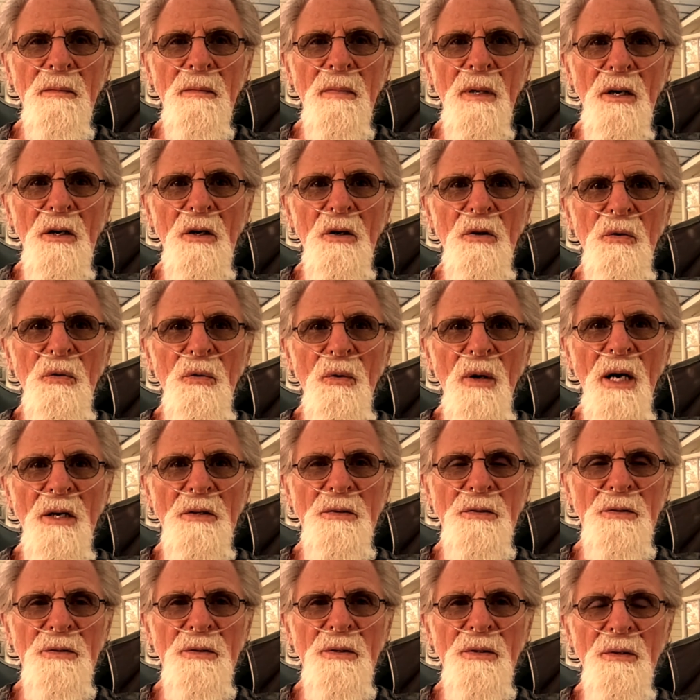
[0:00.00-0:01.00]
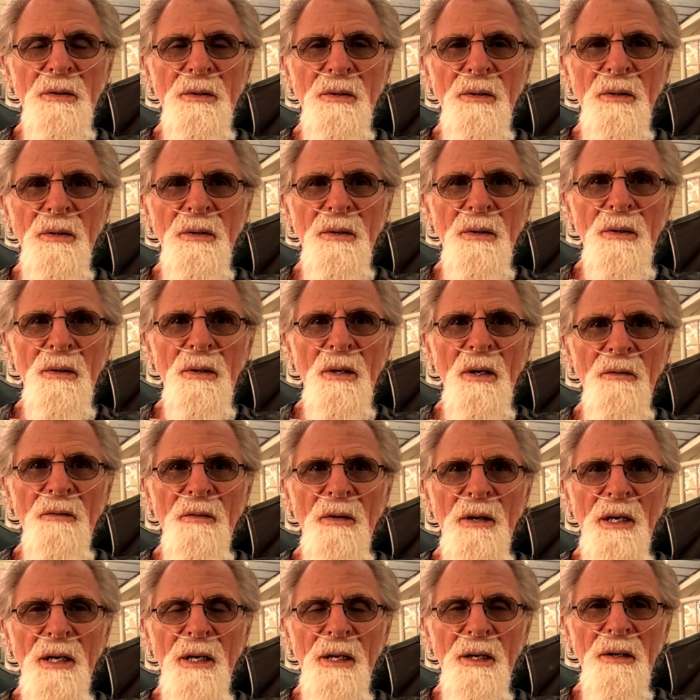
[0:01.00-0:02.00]
a crest of
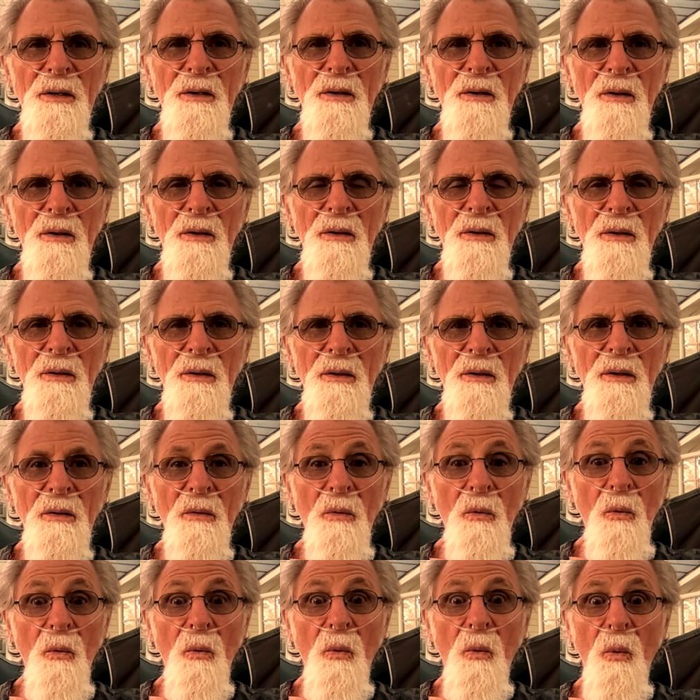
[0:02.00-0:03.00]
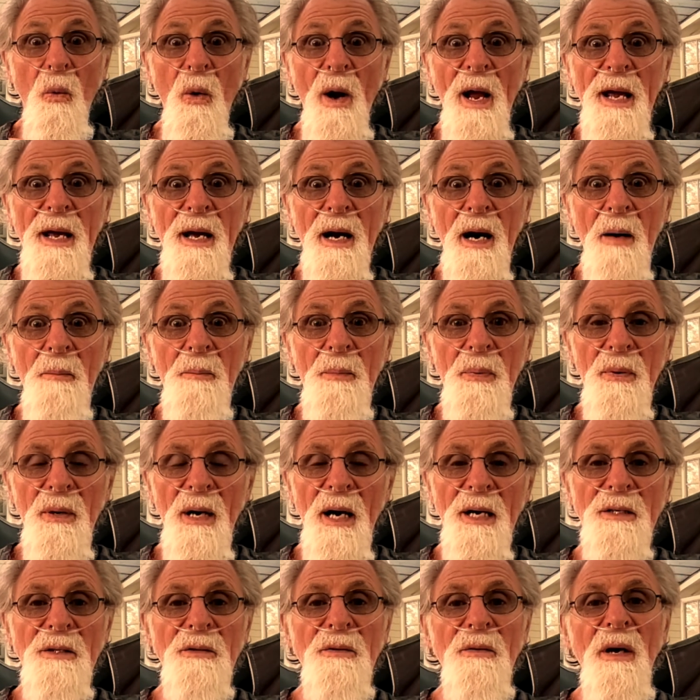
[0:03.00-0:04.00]
a hill way up.
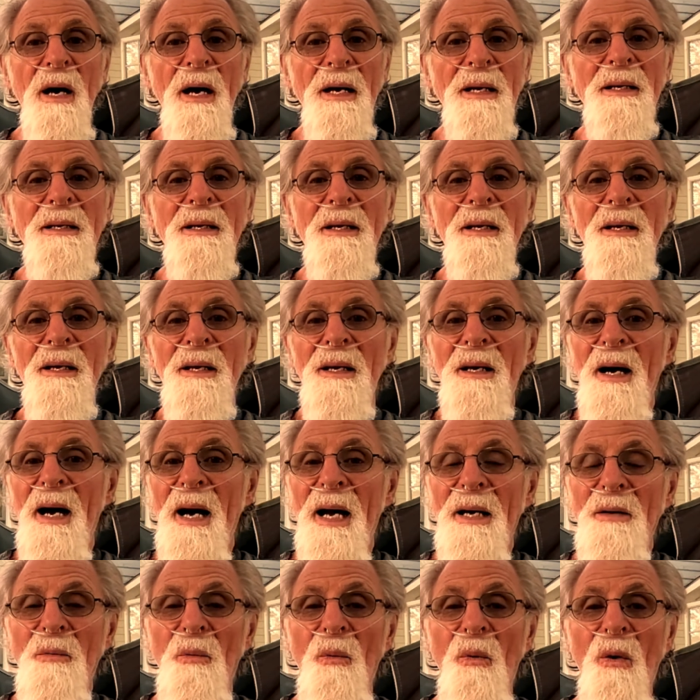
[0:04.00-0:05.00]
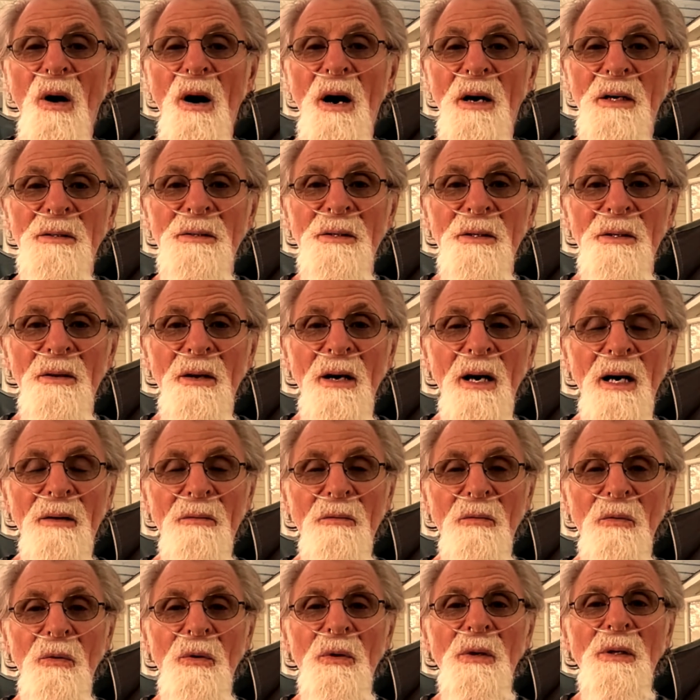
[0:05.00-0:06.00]
I, I, I'd walked and not
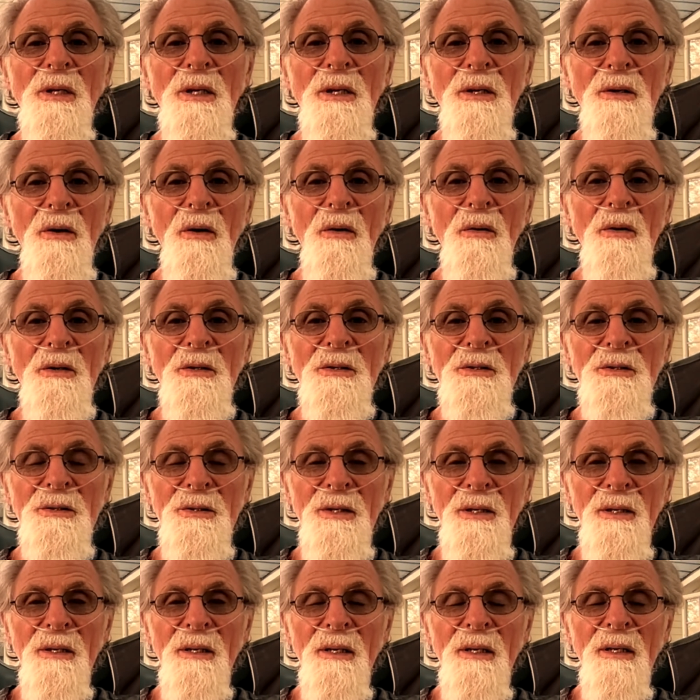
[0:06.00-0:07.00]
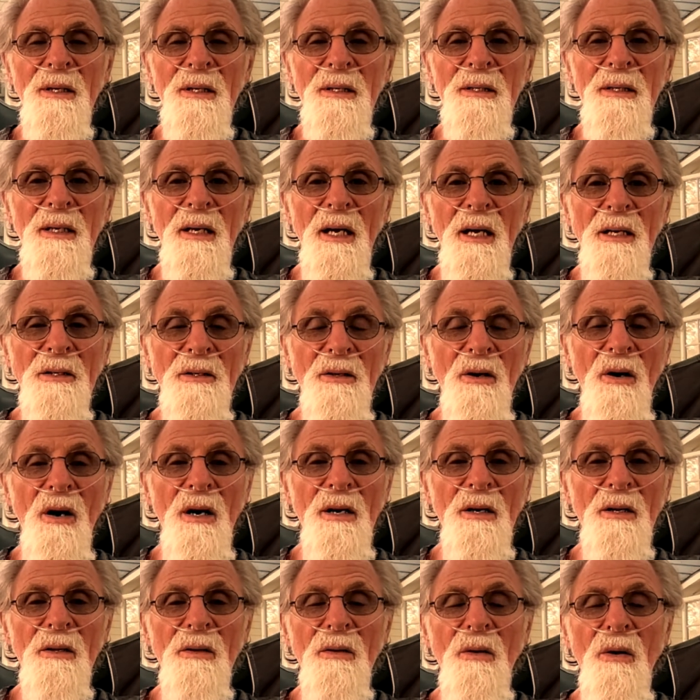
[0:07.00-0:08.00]
really noticed that I'd
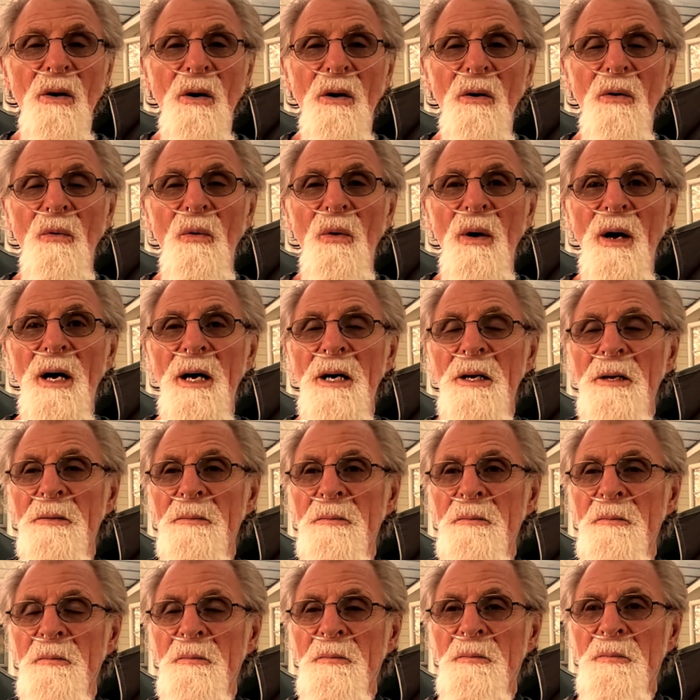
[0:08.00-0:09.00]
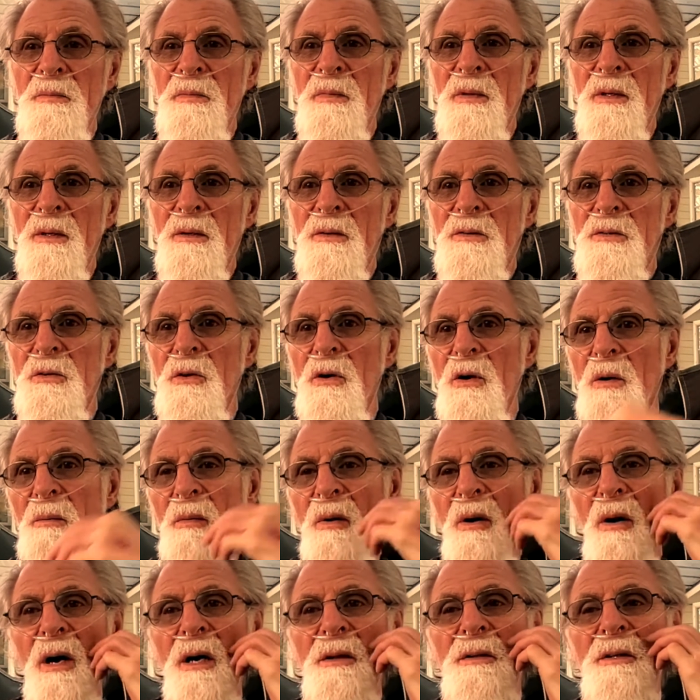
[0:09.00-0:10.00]
gone a long way. So I'm
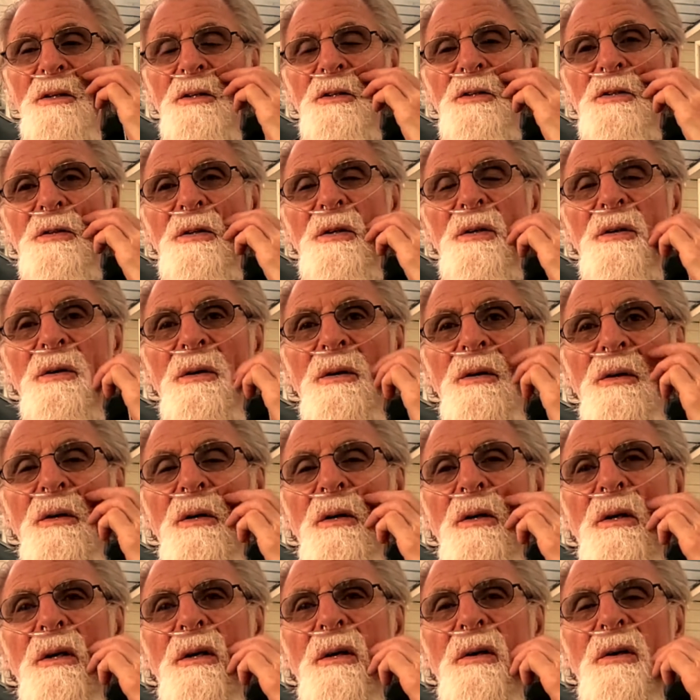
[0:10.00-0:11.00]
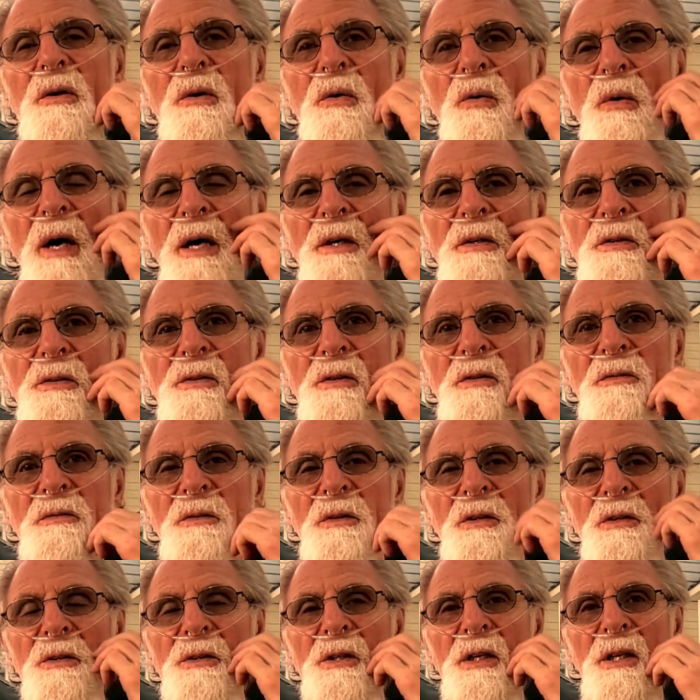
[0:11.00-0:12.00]
on this crest of
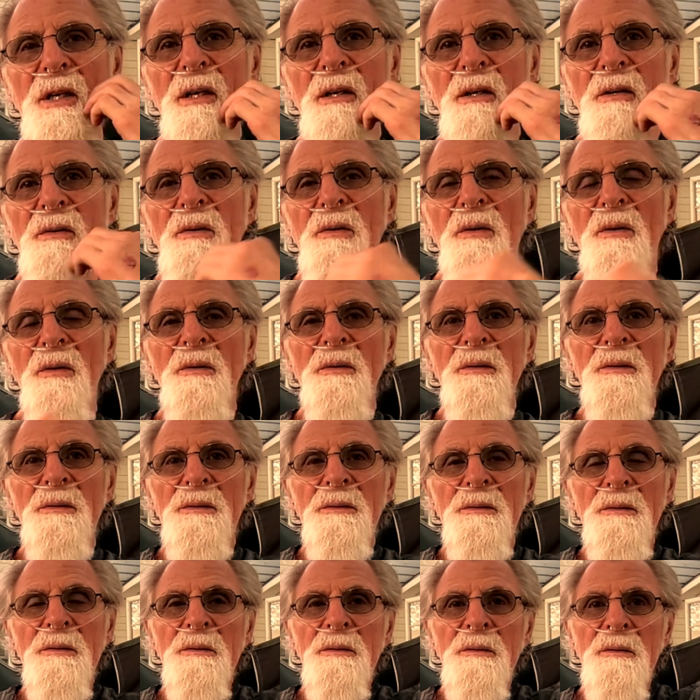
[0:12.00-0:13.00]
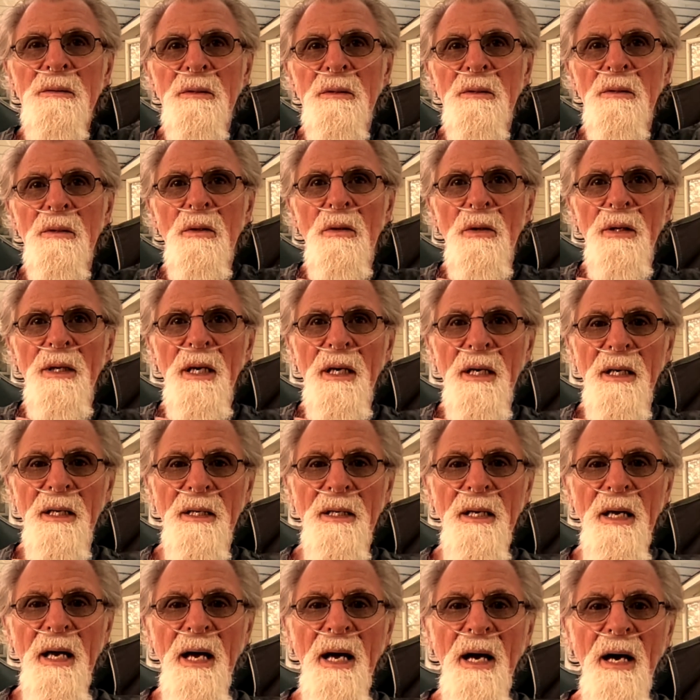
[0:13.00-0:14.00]
this hill, looking
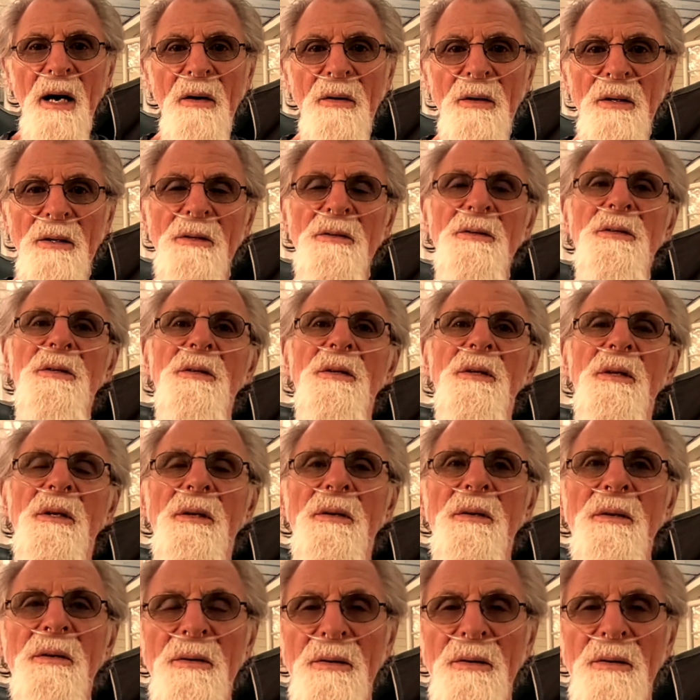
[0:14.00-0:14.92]
down into the